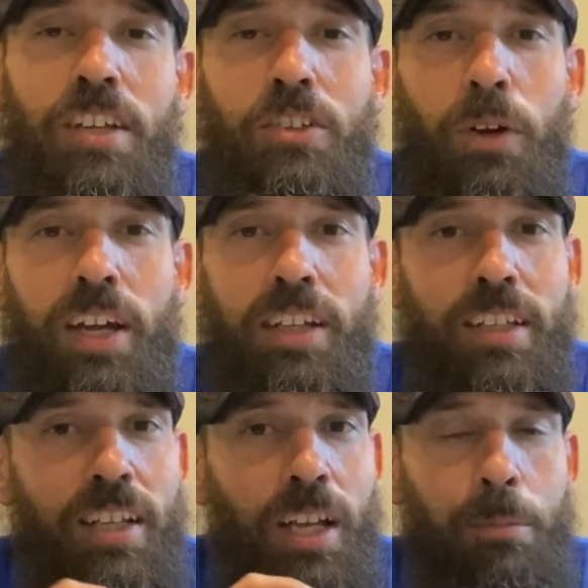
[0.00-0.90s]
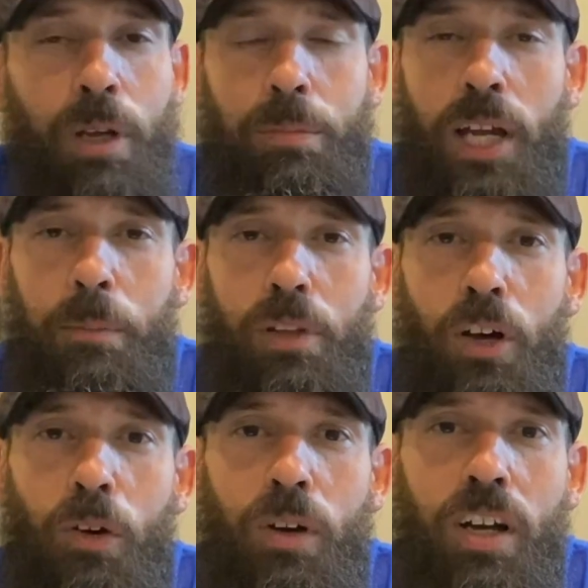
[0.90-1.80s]
So hey, hit me up down
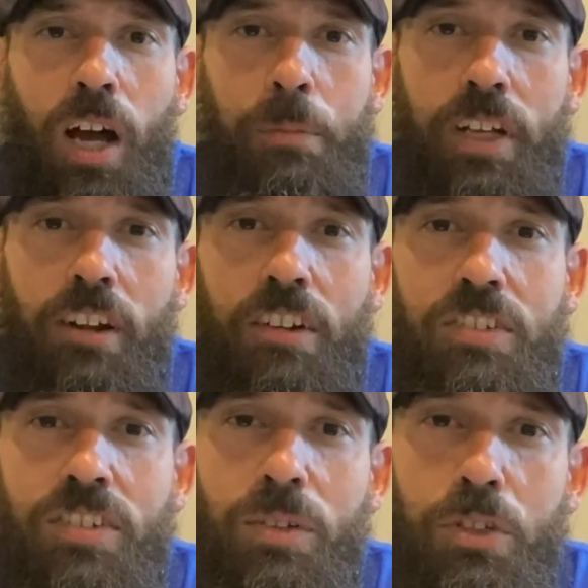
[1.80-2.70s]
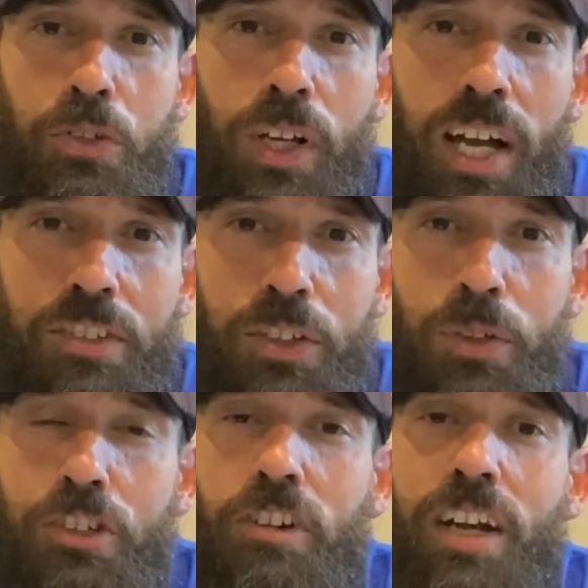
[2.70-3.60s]
below. I'd be curious to see what you guys do
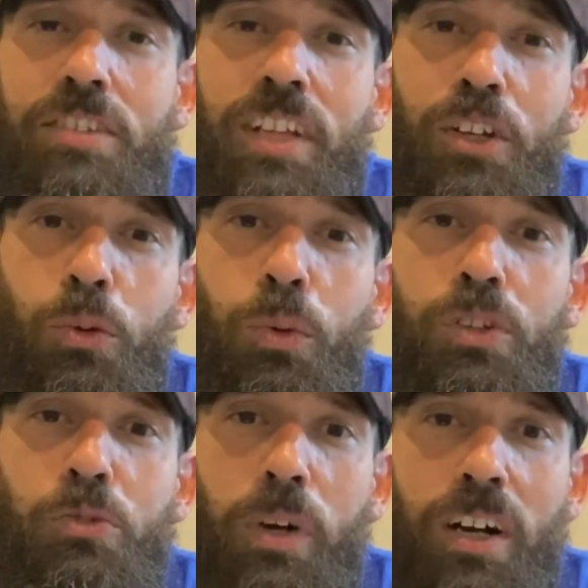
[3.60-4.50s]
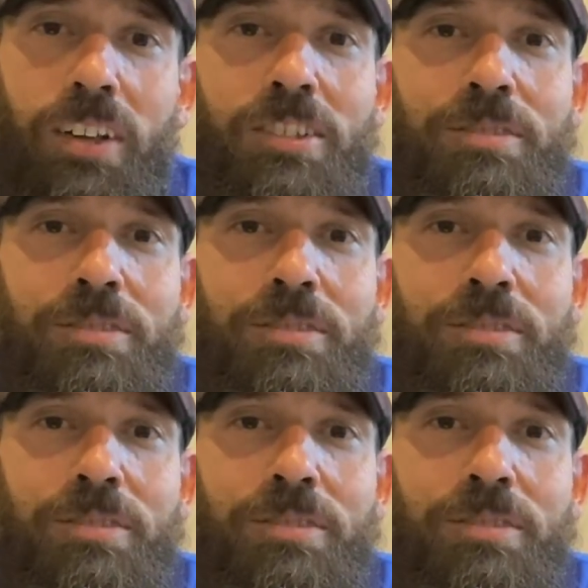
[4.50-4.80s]
to try to stay cool as well.